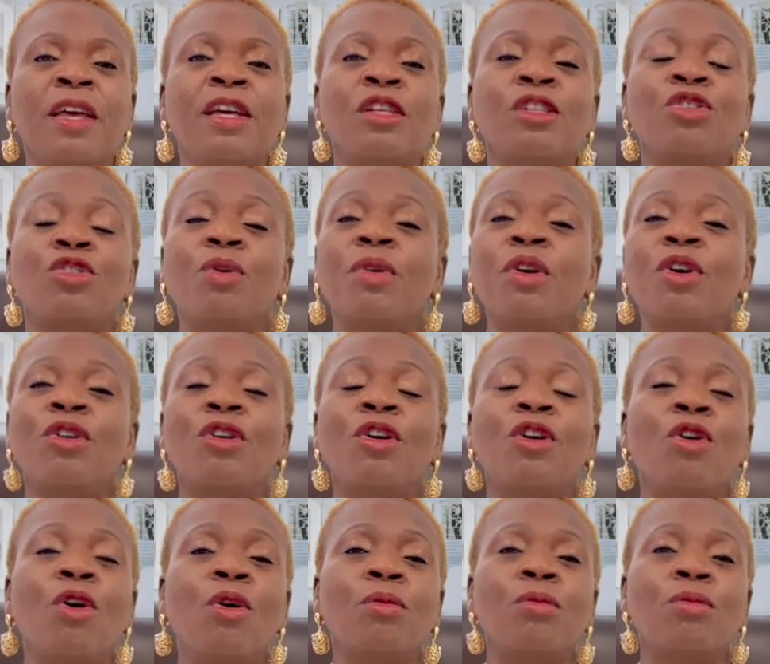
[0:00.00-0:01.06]
So we're going
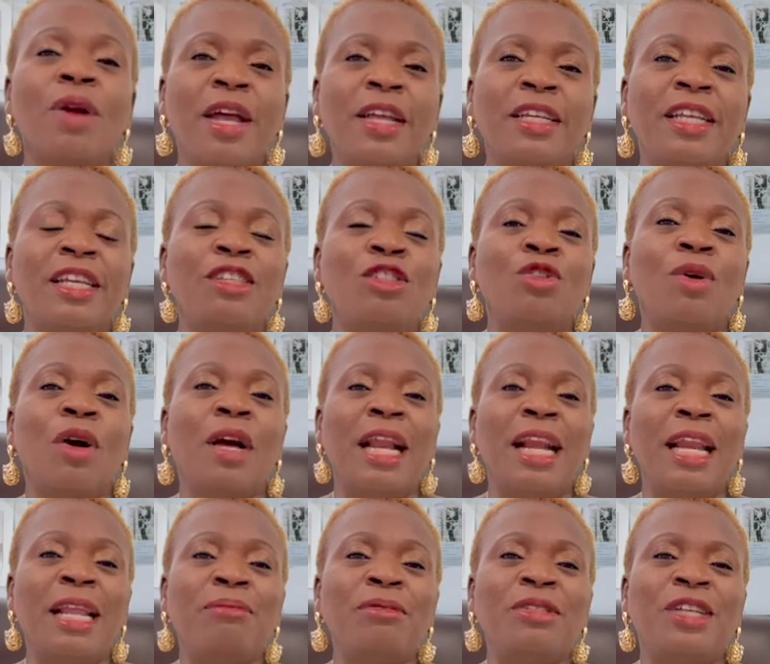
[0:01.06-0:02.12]
to go right into our
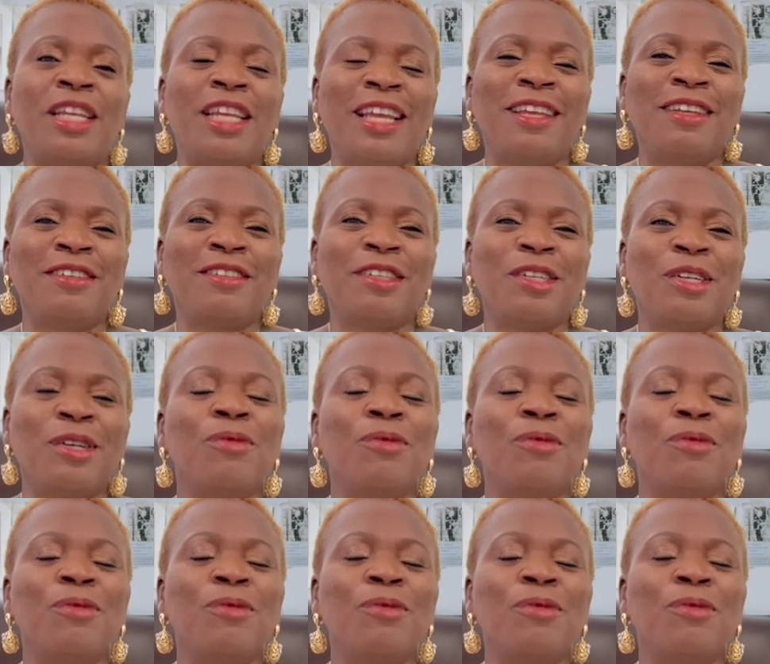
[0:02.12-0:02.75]
clip today.